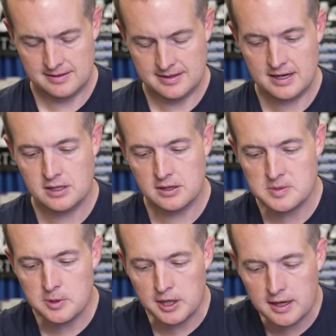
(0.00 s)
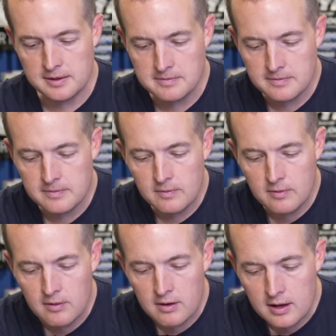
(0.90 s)
It actually looks pretty good.
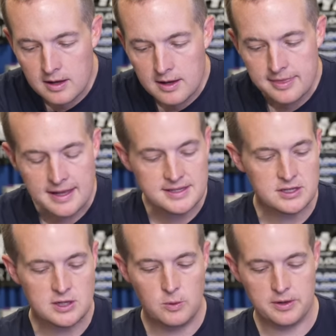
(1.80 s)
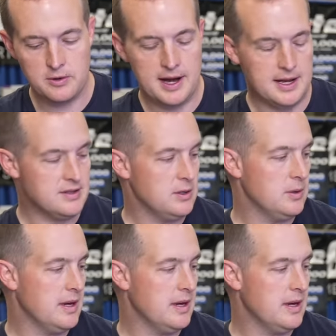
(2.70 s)
That's actually worth grading too.